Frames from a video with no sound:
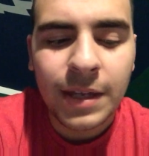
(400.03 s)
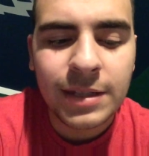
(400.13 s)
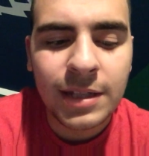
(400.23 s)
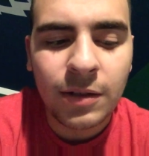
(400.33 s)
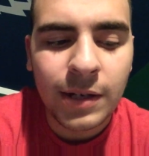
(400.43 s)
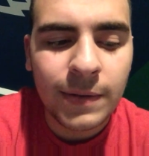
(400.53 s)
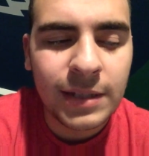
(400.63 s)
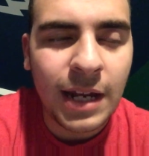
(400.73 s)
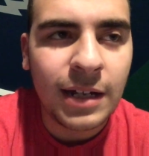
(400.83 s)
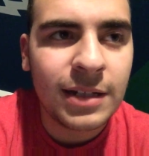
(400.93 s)
It's still
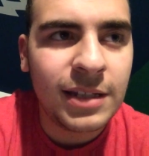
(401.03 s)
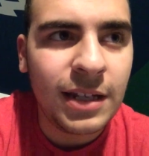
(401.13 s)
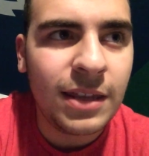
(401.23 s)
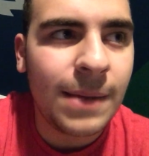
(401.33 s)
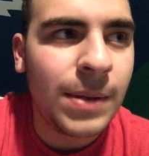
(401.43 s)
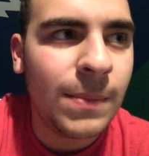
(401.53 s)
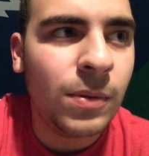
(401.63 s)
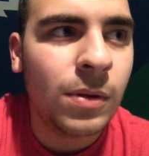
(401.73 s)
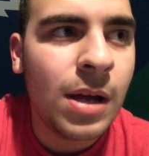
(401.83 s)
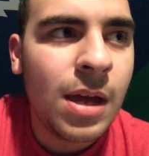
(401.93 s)
irritating to see that
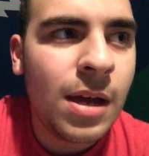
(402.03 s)
people